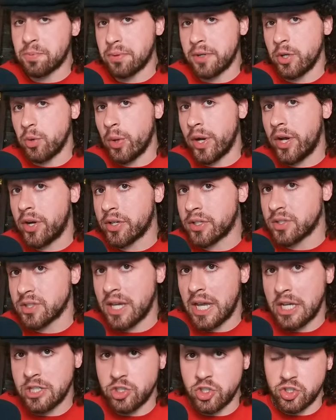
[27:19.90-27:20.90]
pretty well because
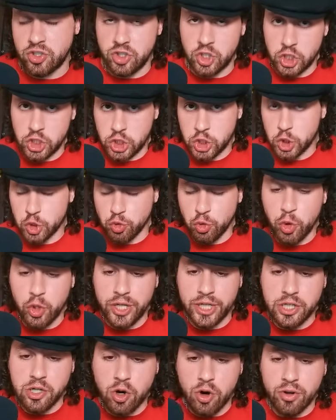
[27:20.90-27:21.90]
Chaos just
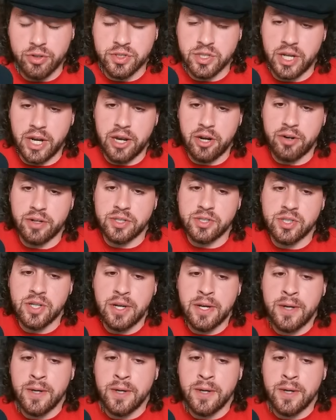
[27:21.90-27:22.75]
destroyed Carlson Harris.